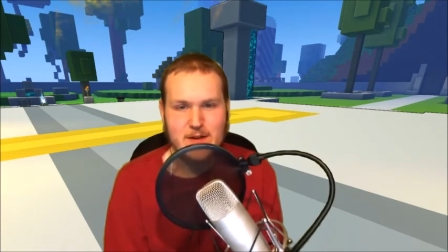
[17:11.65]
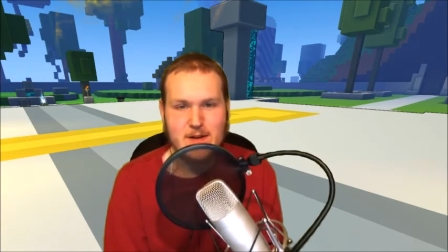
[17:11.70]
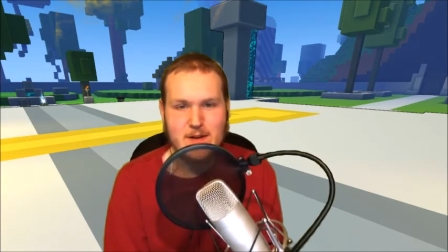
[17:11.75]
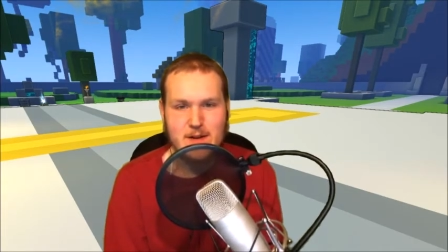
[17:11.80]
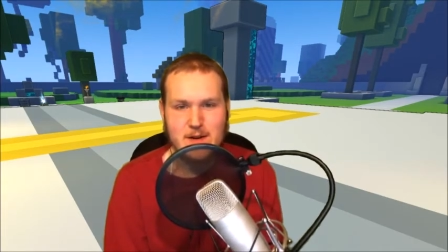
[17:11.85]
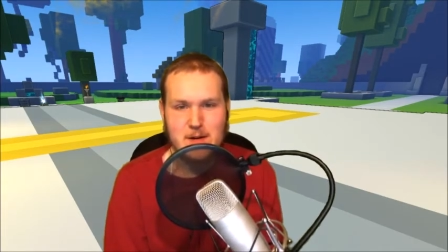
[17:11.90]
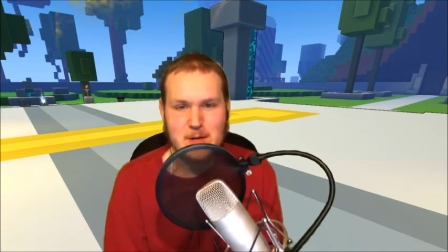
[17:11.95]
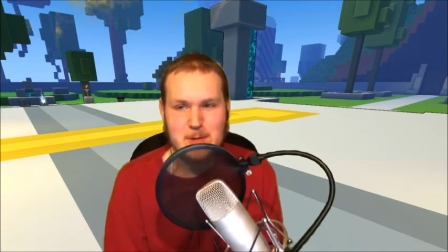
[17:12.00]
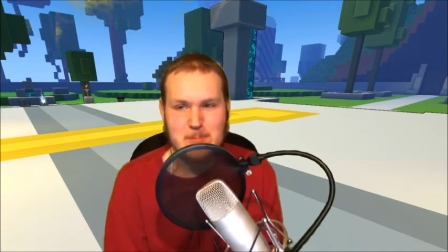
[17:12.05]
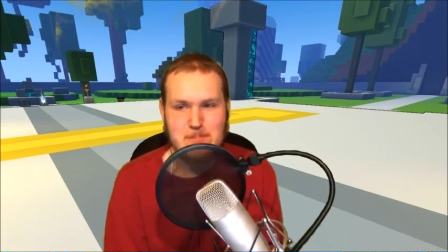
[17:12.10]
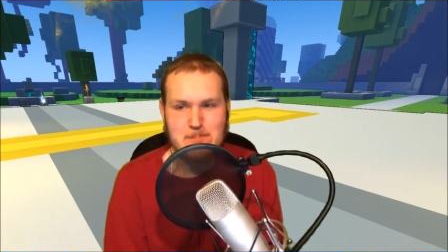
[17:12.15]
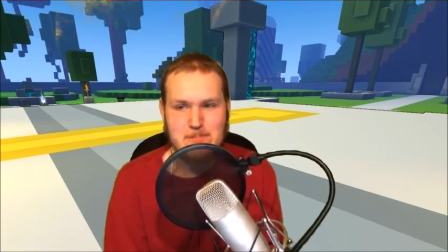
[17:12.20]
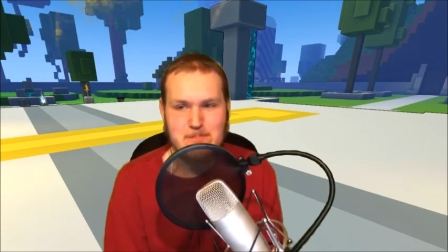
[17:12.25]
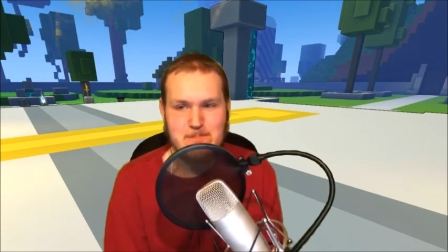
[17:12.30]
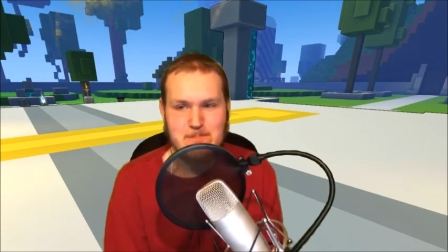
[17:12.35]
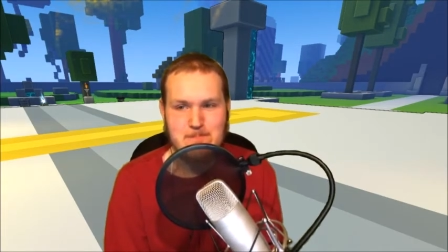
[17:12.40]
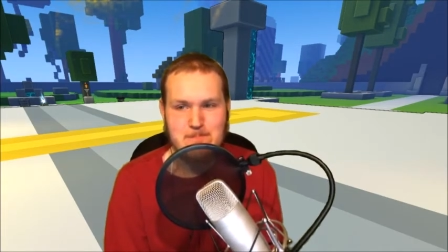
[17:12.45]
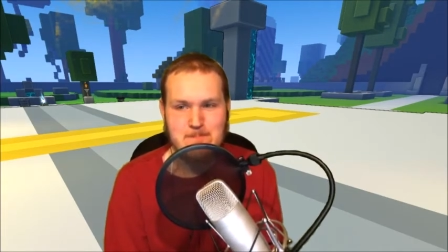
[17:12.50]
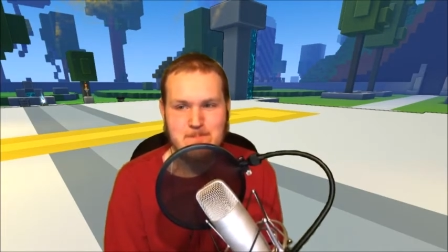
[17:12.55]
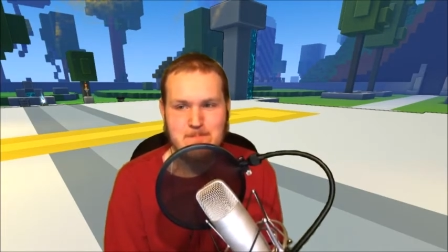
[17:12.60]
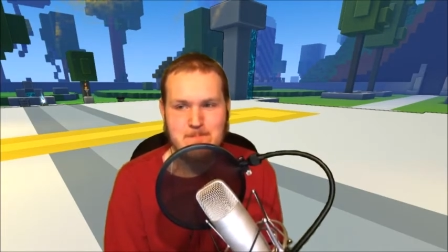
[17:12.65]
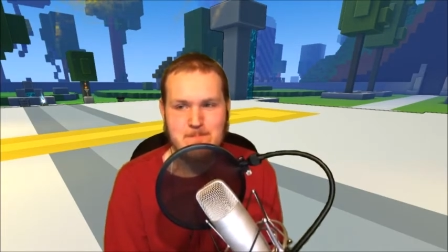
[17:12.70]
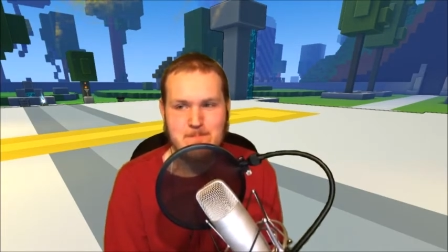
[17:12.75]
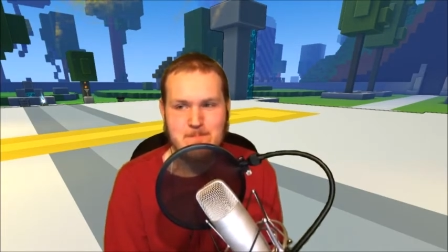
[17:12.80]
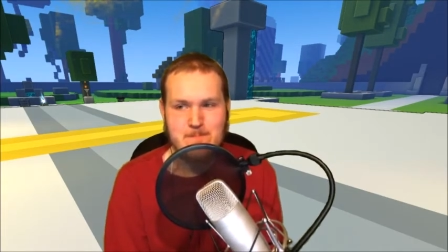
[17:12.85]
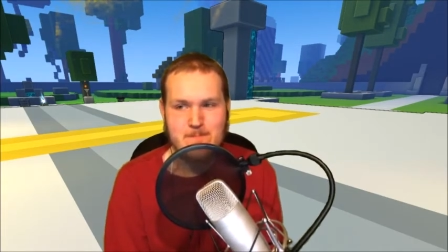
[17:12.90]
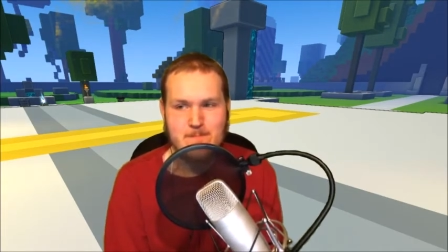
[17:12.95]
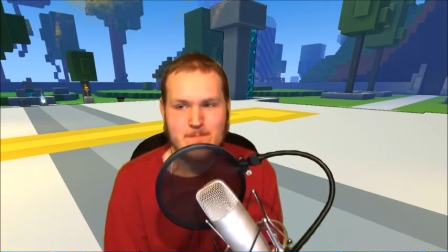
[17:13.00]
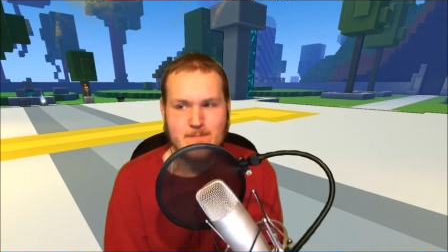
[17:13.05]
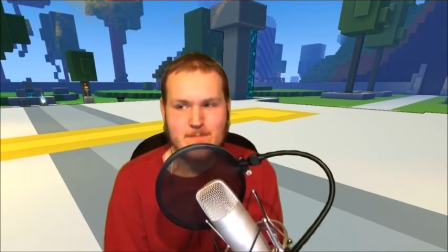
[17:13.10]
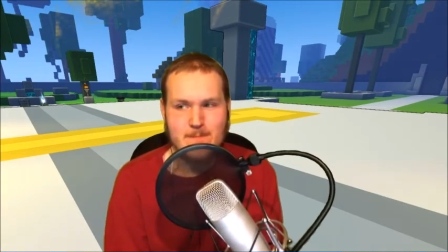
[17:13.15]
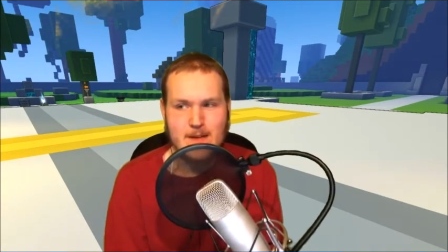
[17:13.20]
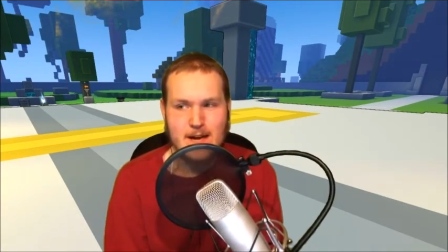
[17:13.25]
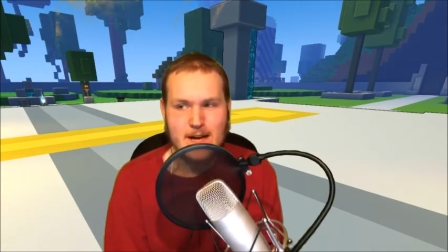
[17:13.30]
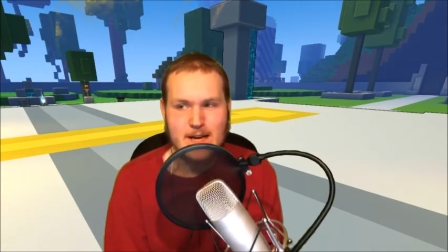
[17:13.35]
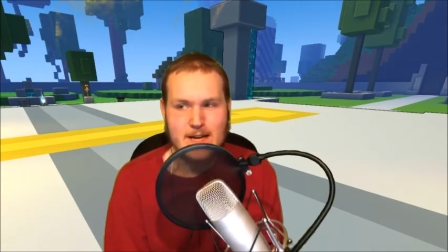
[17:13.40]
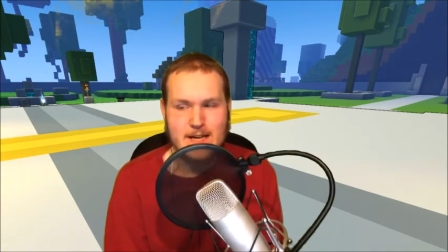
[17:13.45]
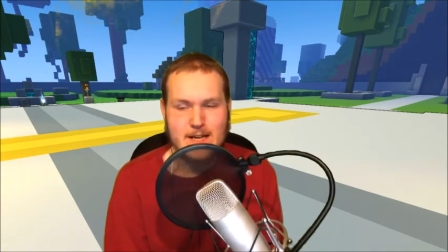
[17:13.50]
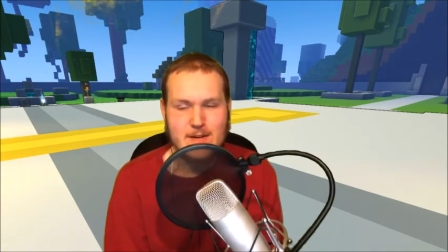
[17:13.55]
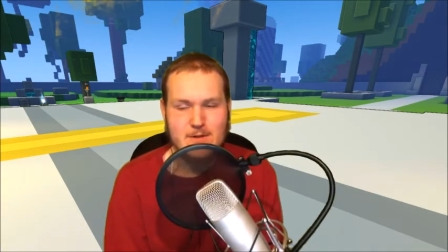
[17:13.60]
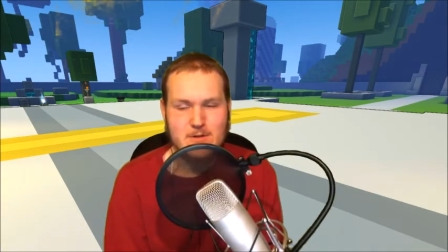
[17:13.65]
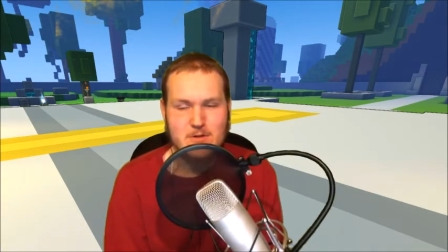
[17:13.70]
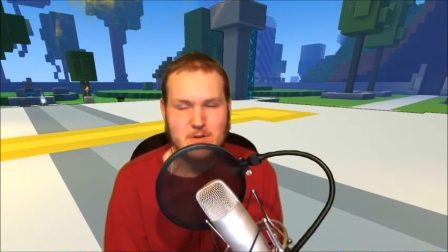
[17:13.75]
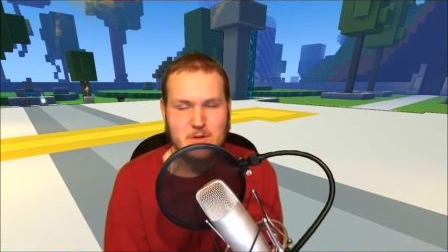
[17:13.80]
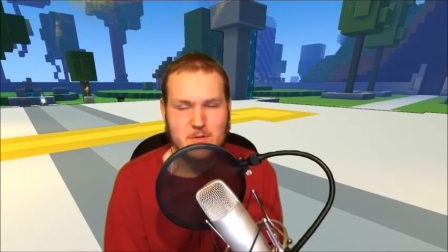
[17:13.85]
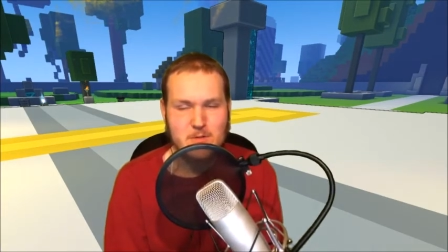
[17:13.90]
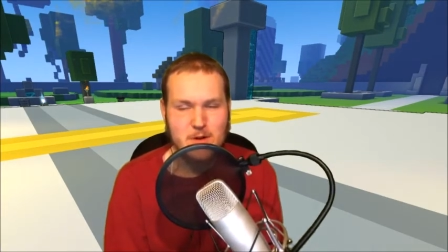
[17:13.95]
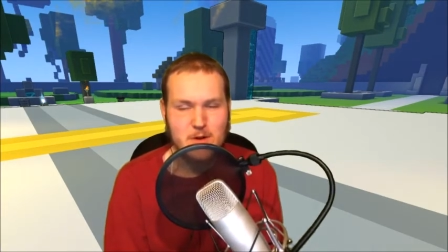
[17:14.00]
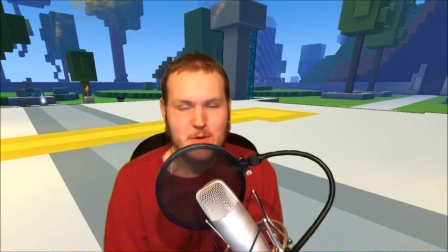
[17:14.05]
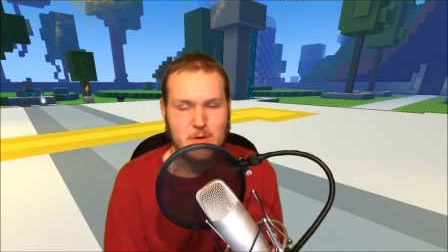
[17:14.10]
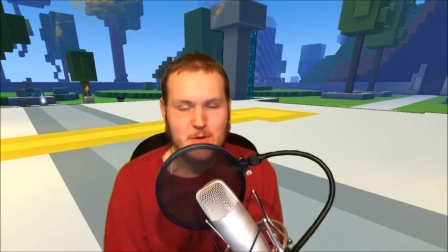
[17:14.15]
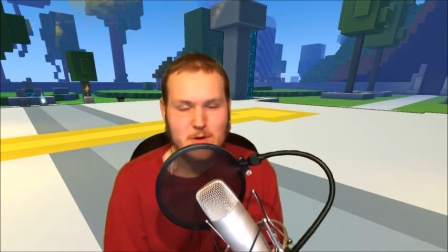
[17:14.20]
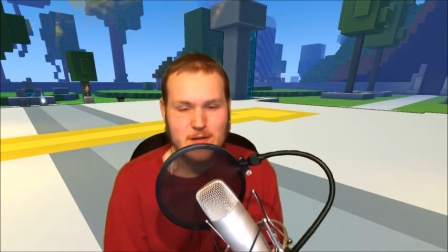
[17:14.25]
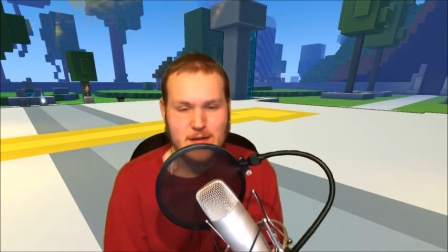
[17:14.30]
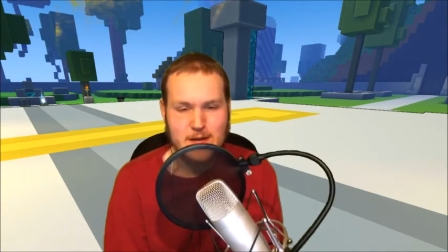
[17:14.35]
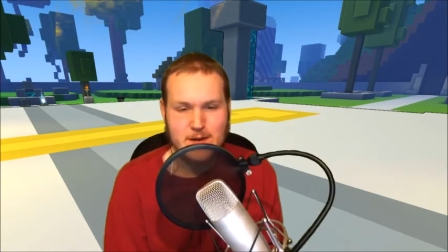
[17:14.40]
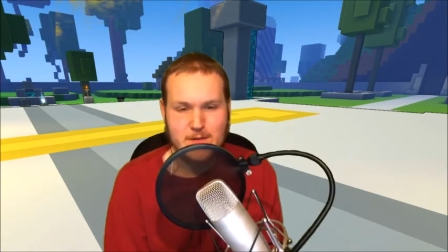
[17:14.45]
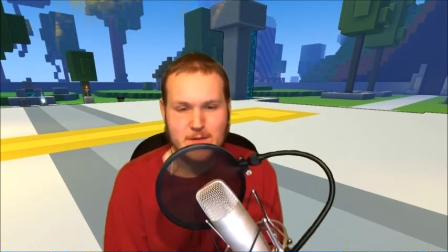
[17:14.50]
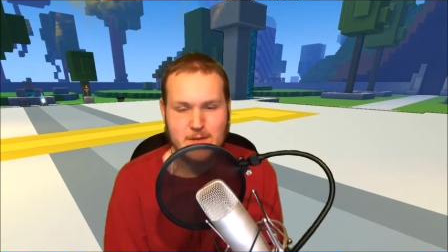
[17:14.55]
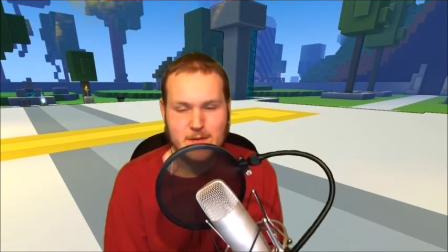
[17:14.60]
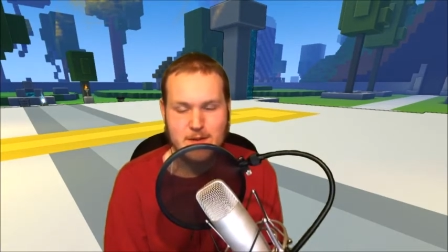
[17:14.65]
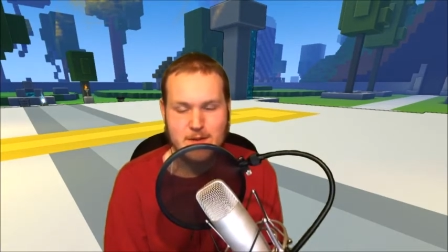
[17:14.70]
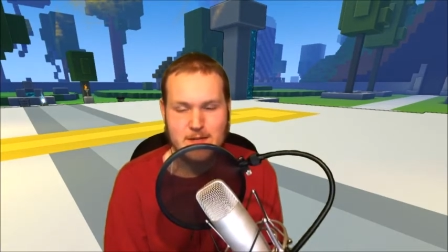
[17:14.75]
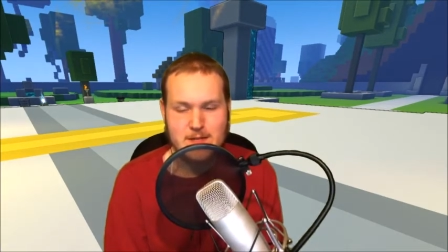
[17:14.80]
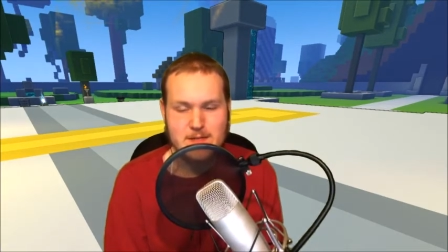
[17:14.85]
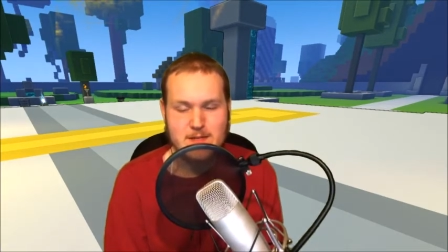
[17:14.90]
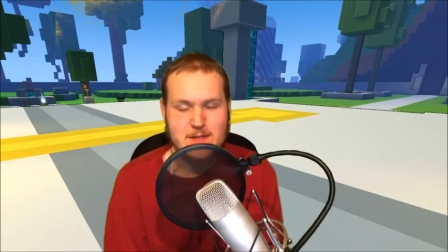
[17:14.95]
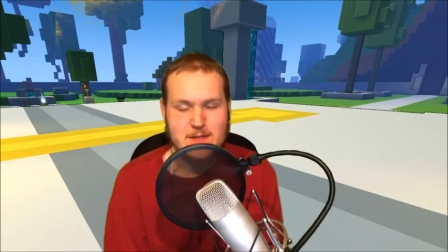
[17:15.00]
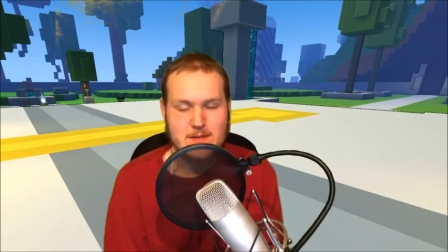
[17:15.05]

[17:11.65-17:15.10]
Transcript: Um, I usually record later than this,